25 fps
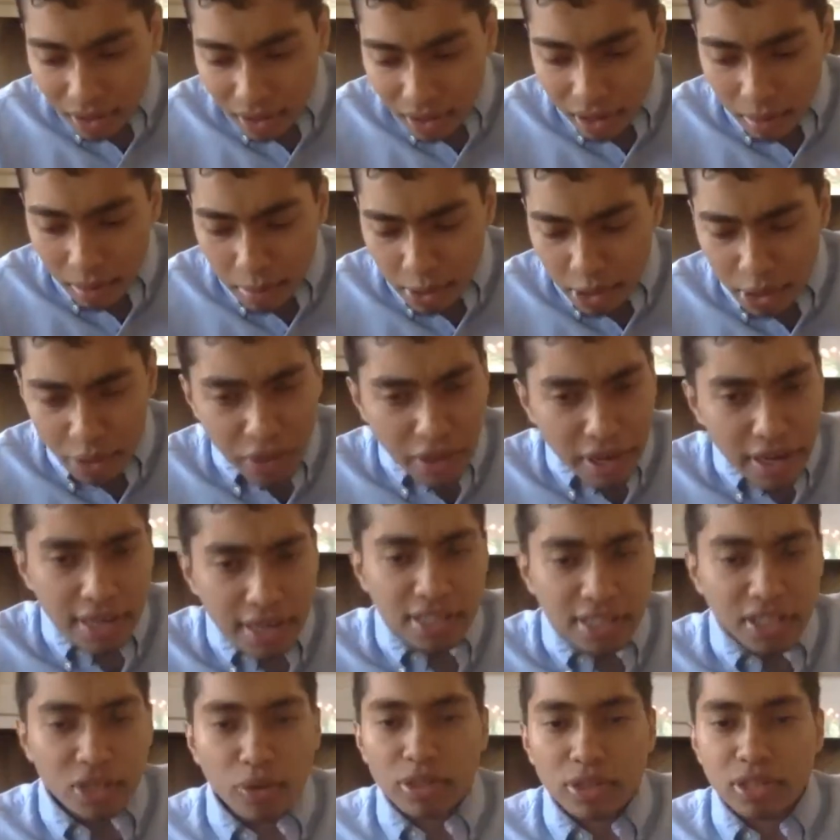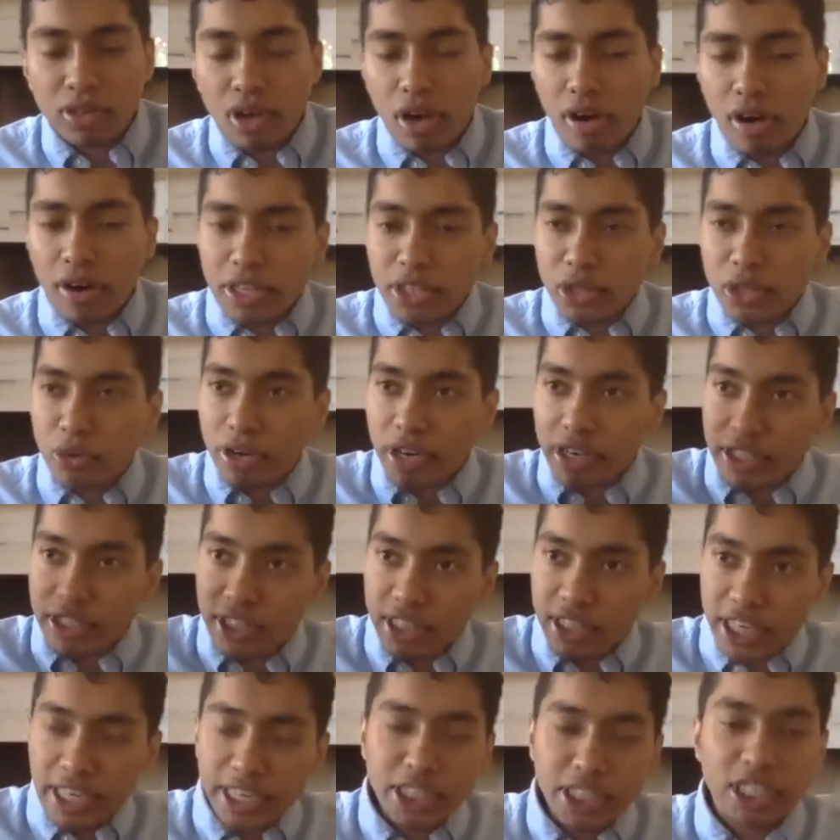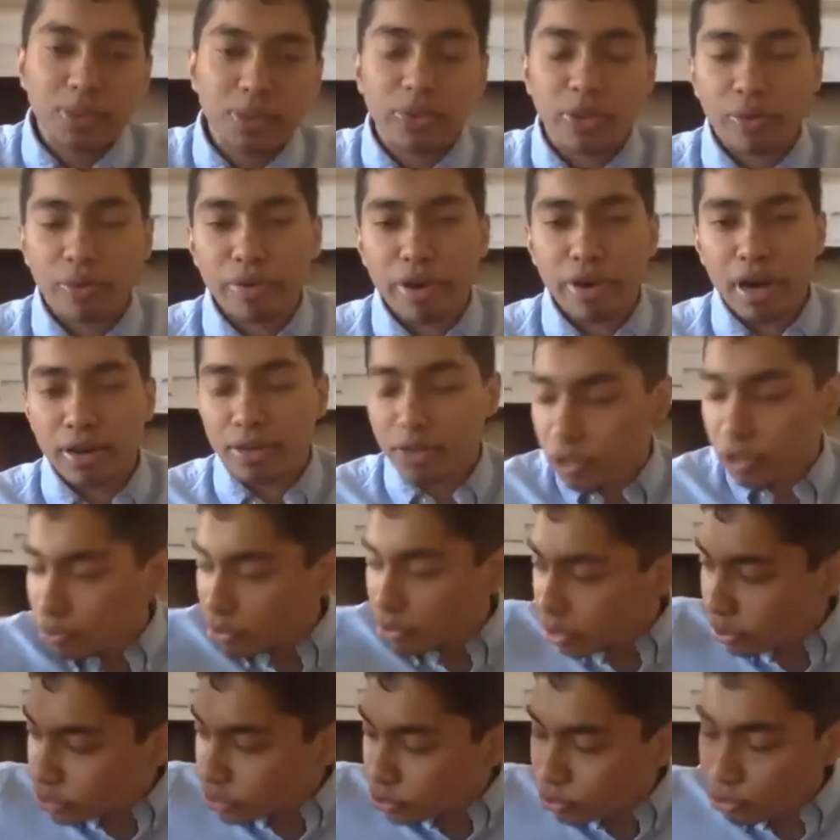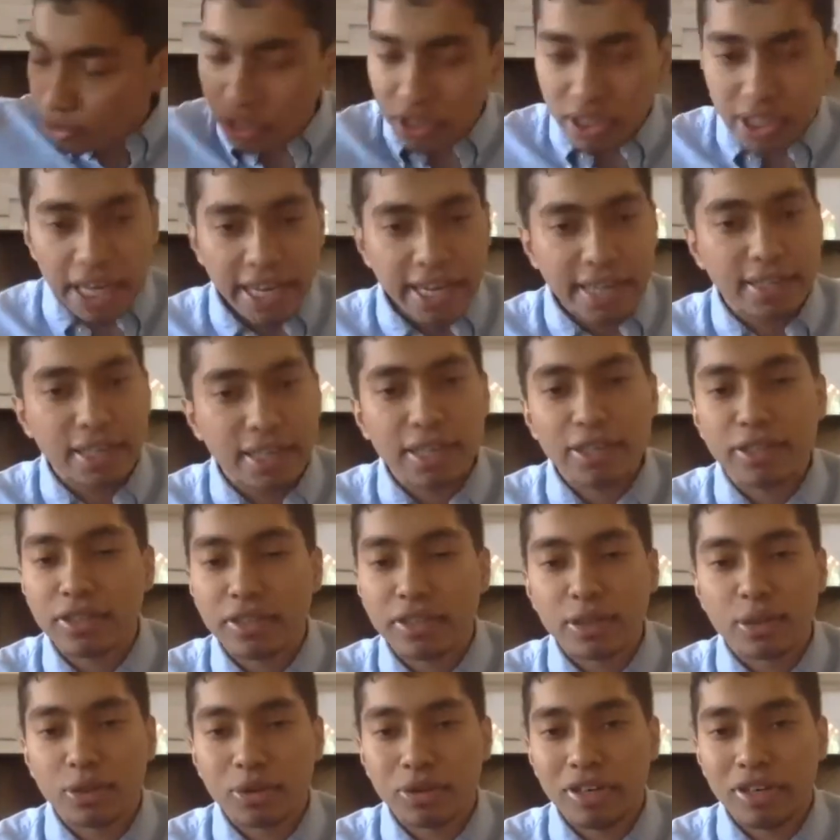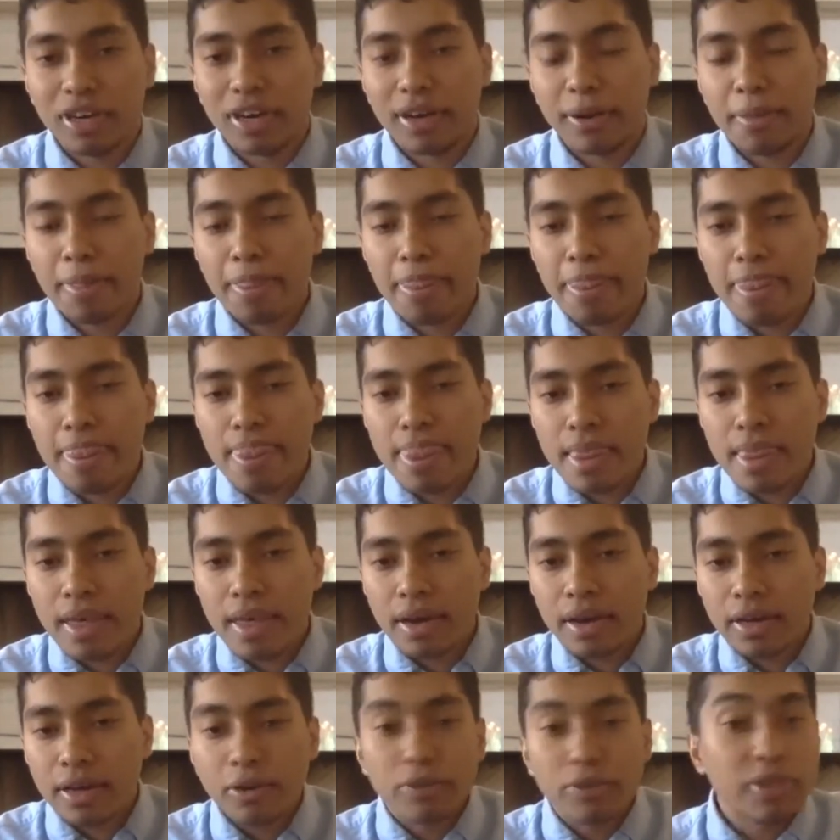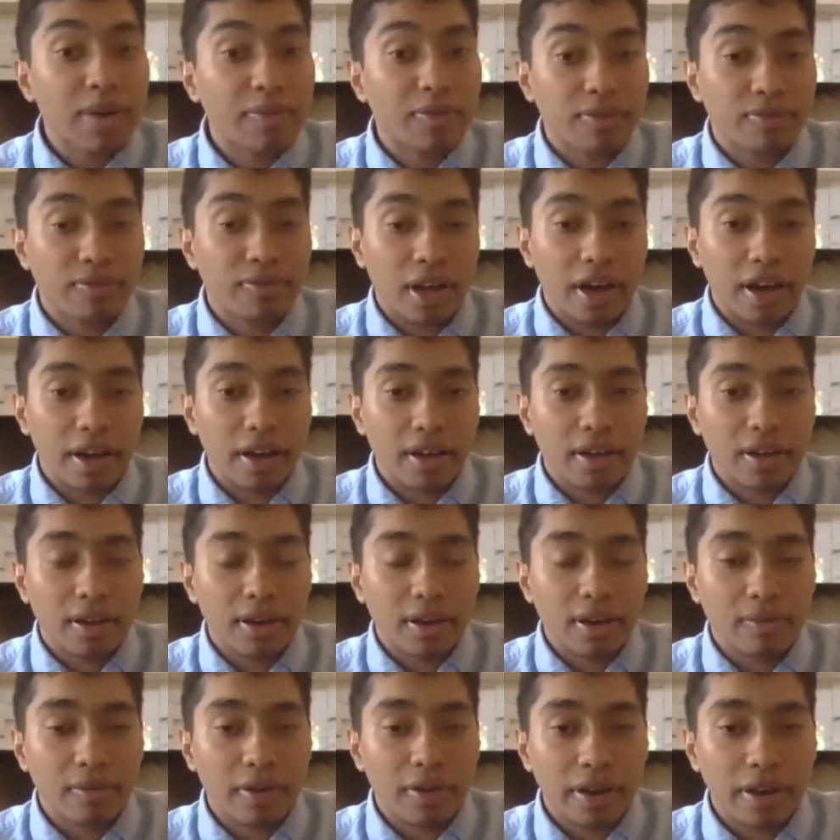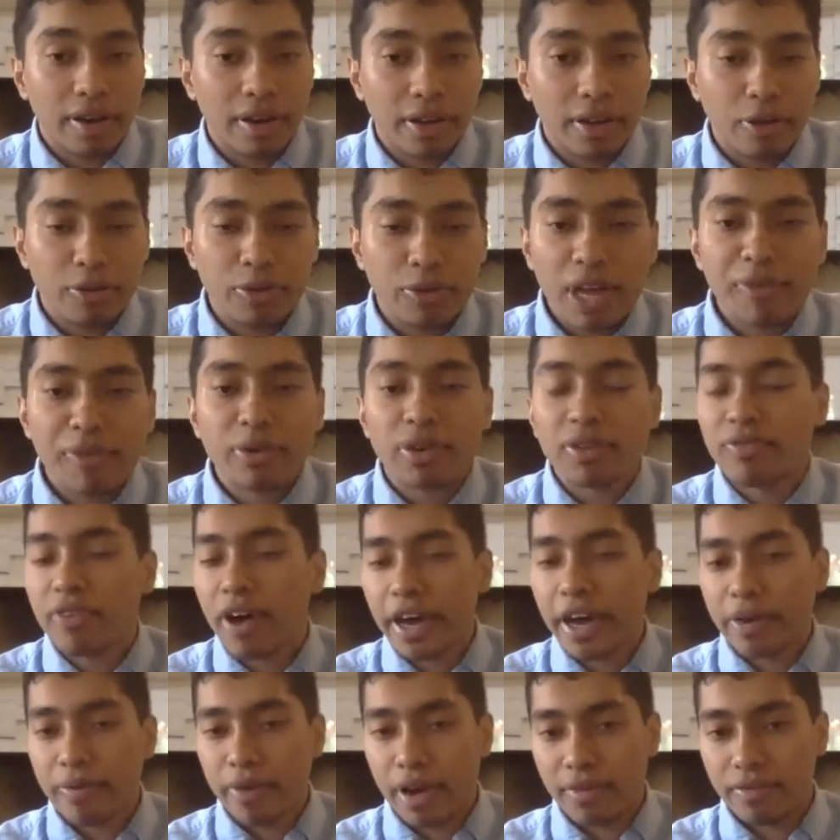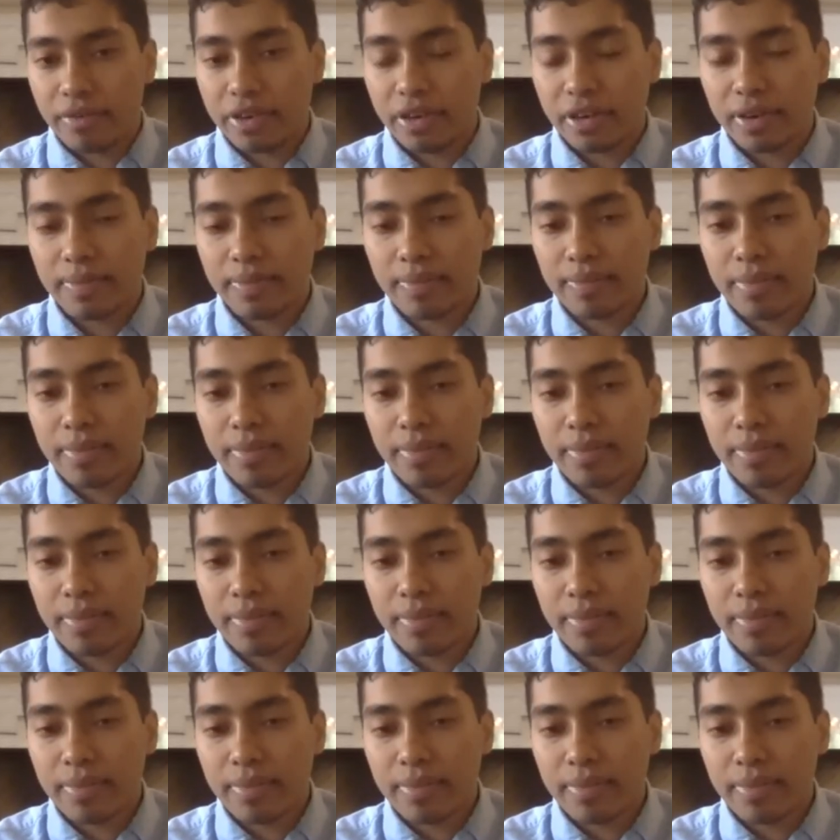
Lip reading: But the thing is, so as long as you are contiguous with the ground, so as long as you're staked into the dunya, you'll never fly, right? You'll never defy gravity.